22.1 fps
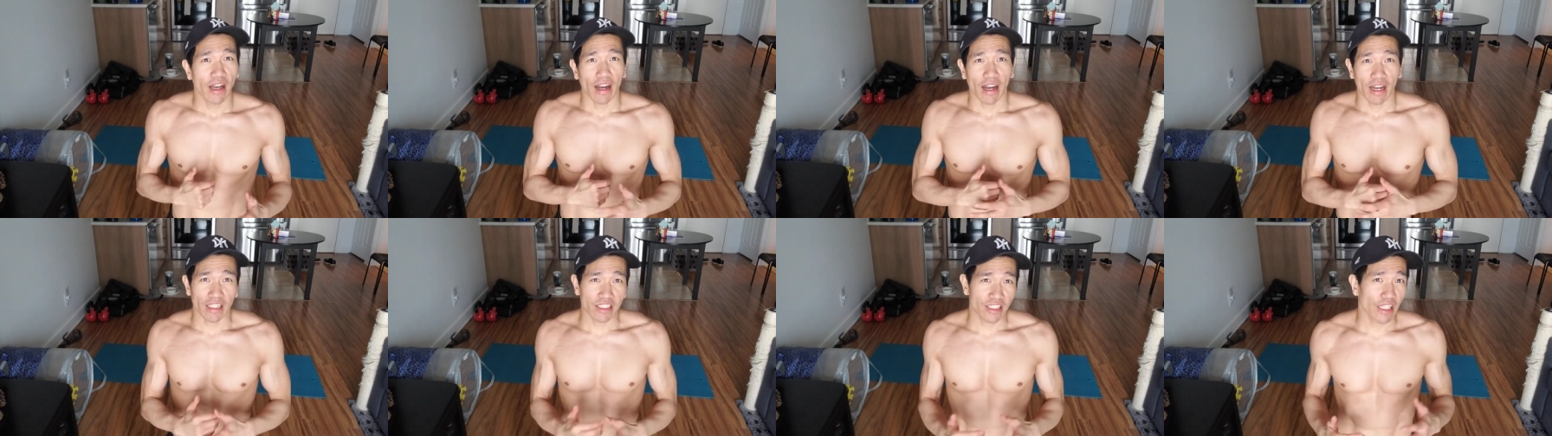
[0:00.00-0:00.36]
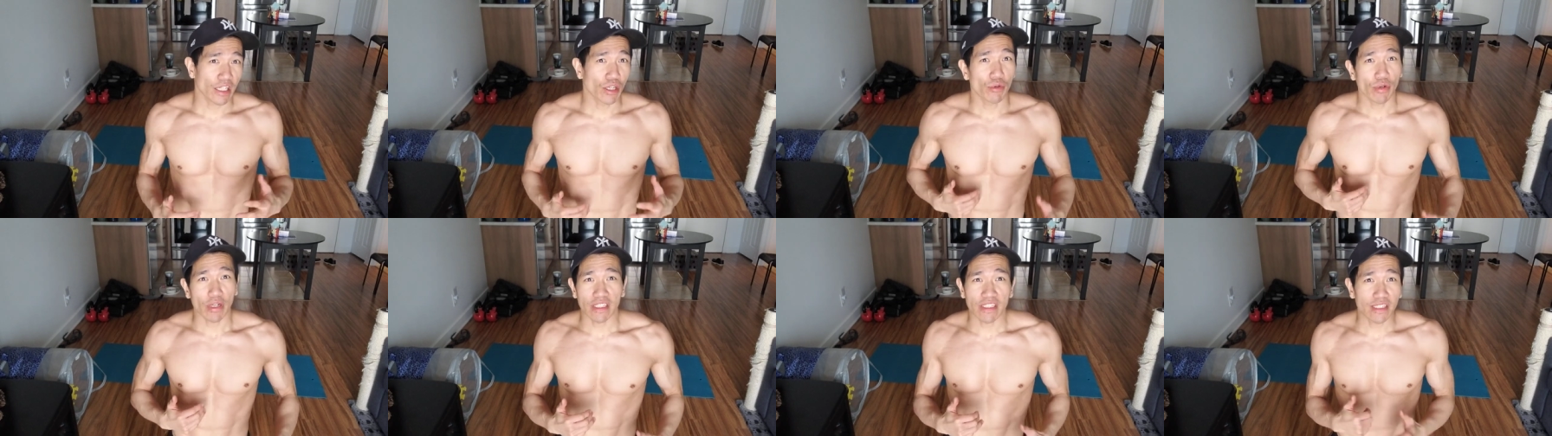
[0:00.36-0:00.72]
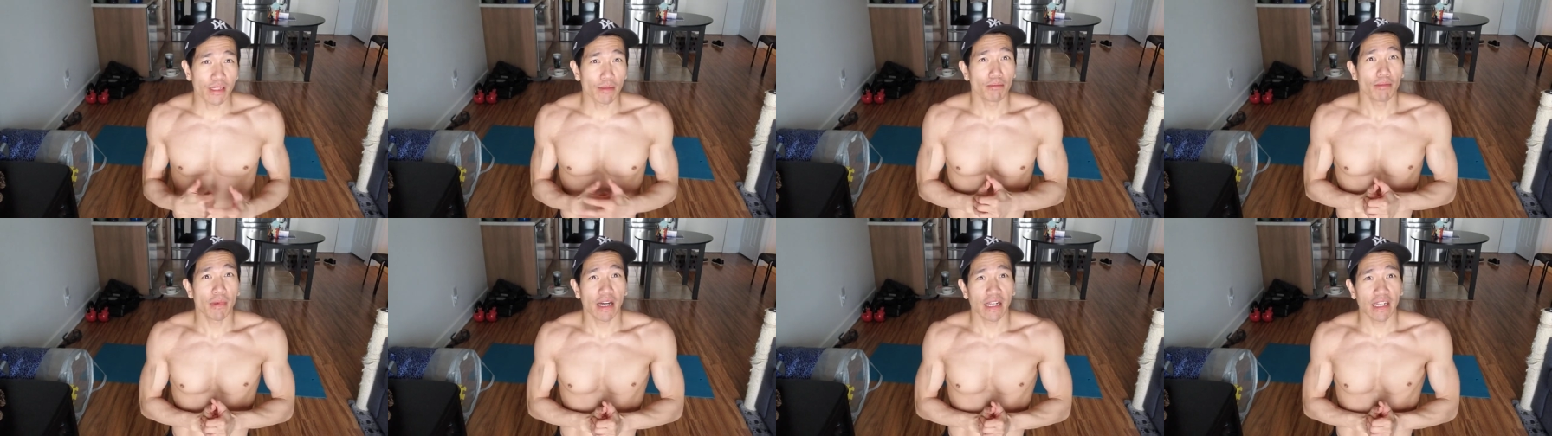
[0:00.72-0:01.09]
I generate
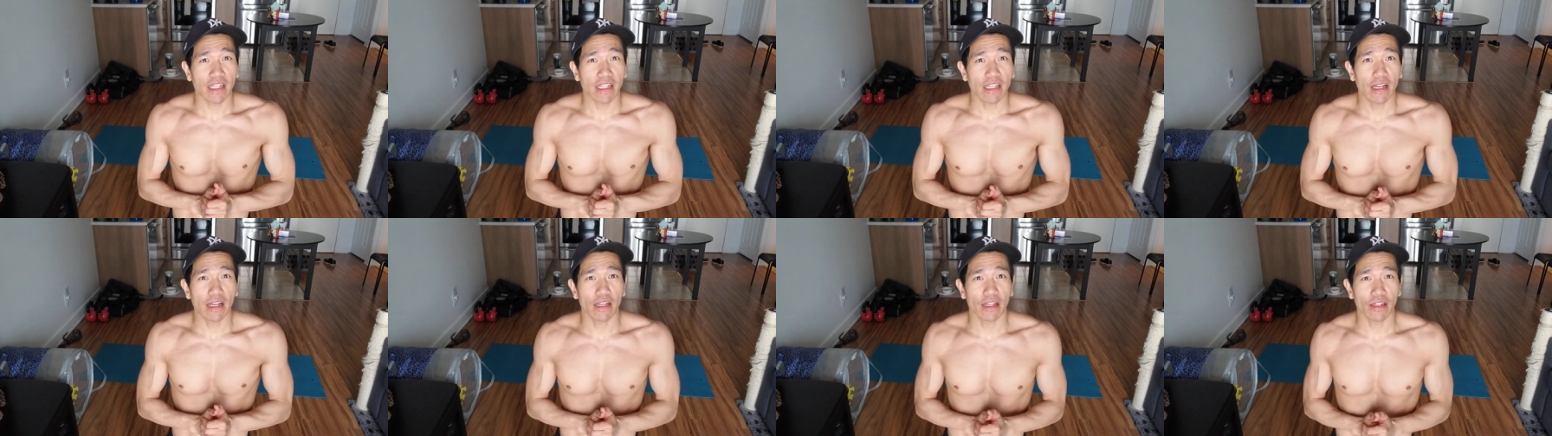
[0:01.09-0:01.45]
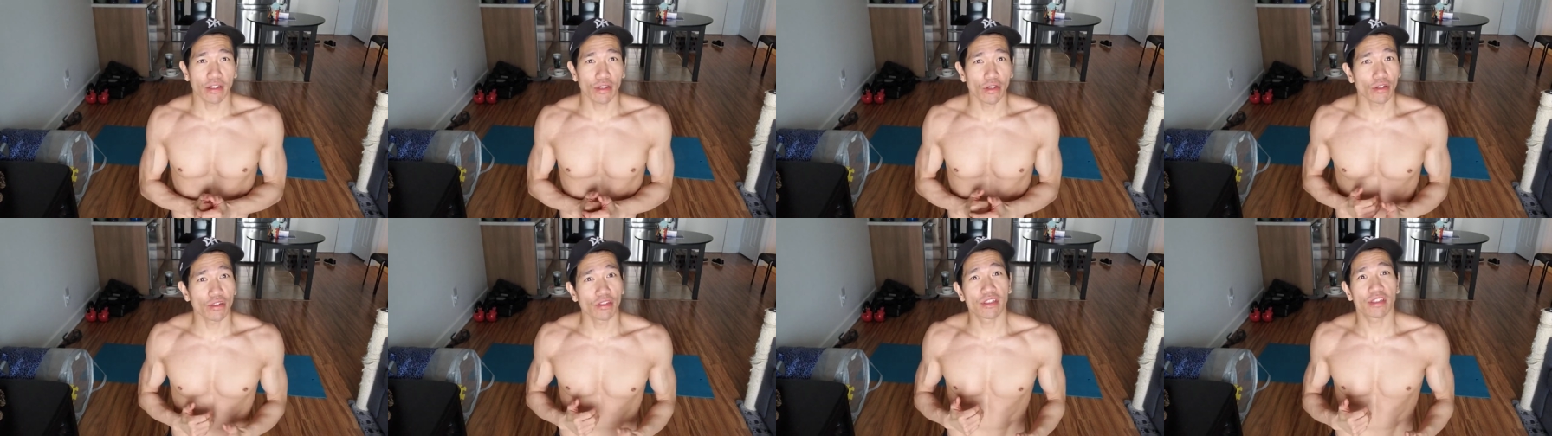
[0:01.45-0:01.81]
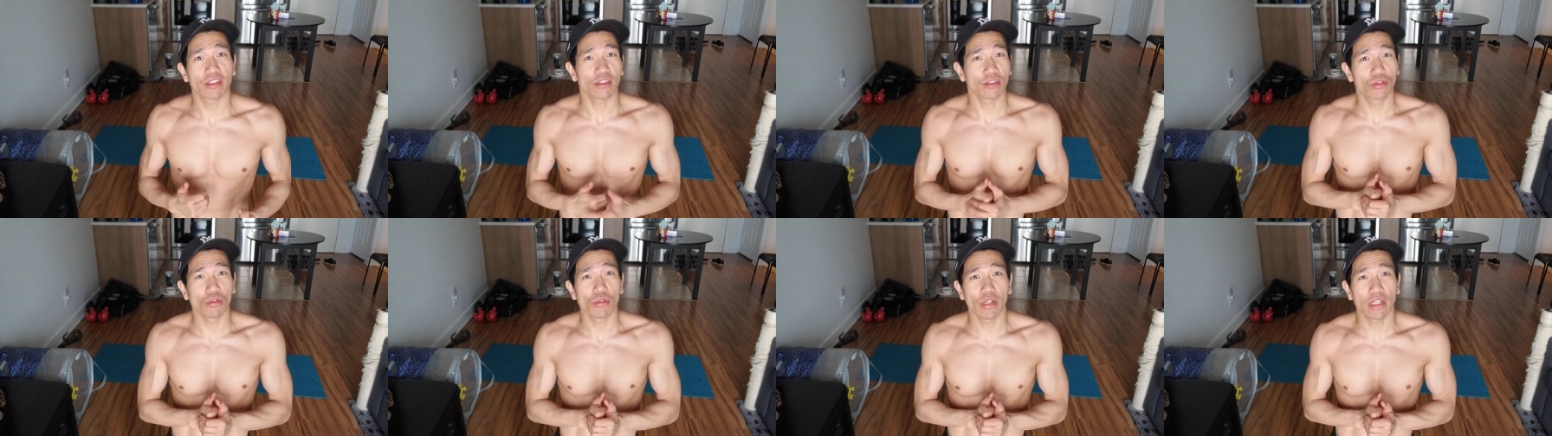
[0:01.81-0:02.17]
some money, you know,
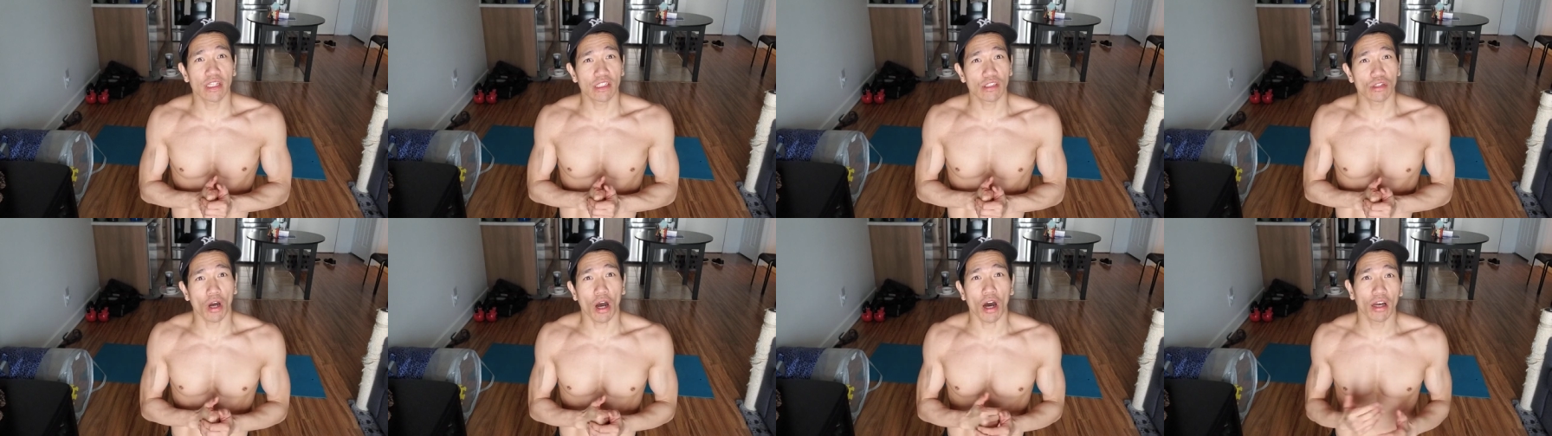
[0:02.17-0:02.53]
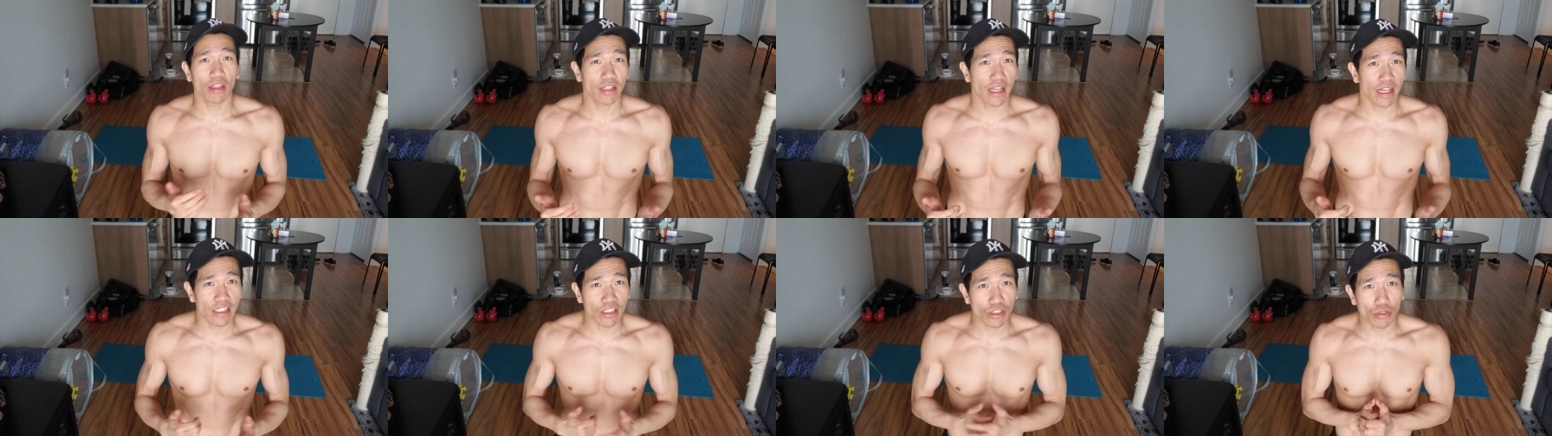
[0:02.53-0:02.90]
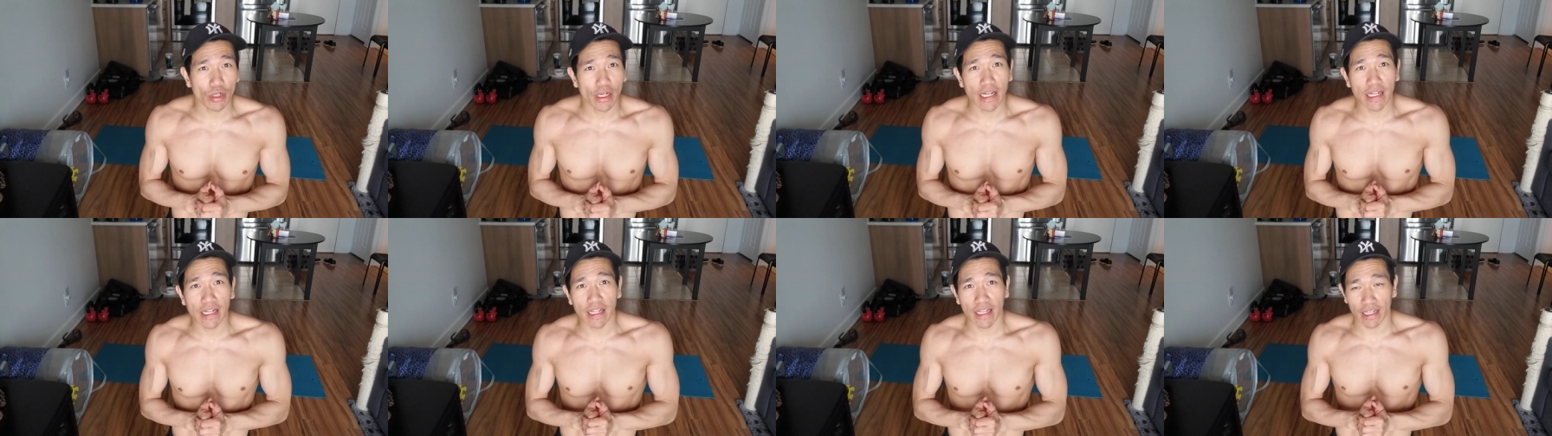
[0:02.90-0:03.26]
doing online
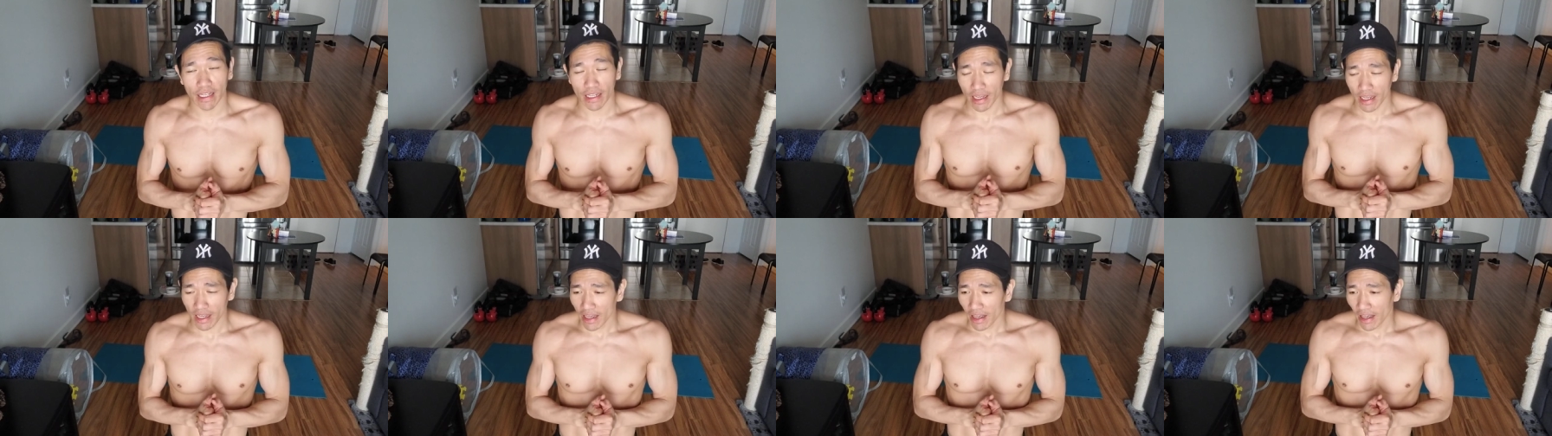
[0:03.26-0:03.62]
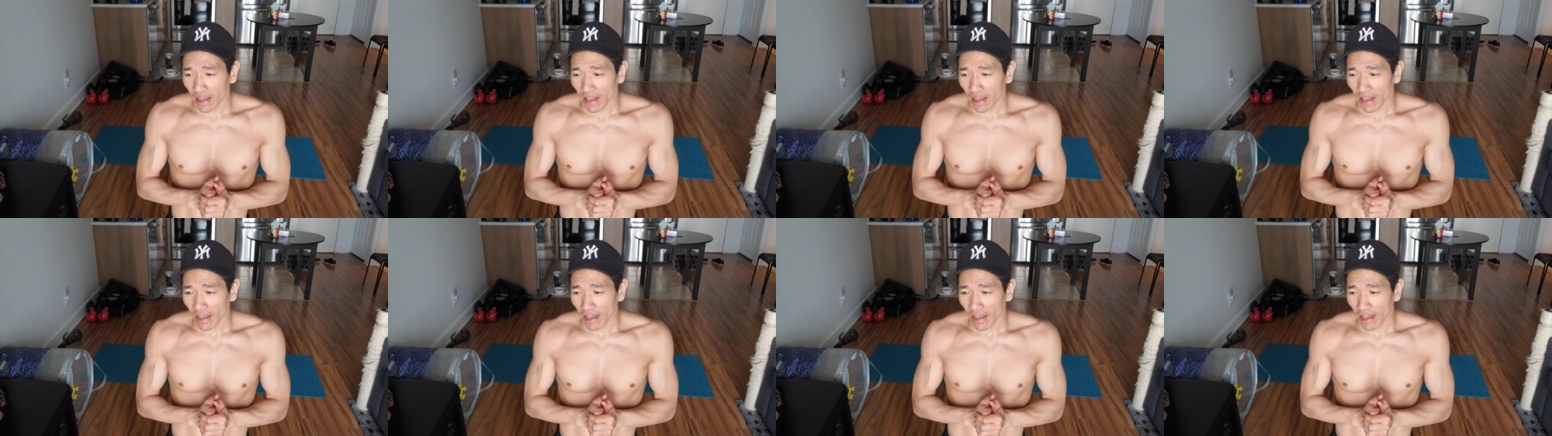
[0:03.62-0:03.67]
training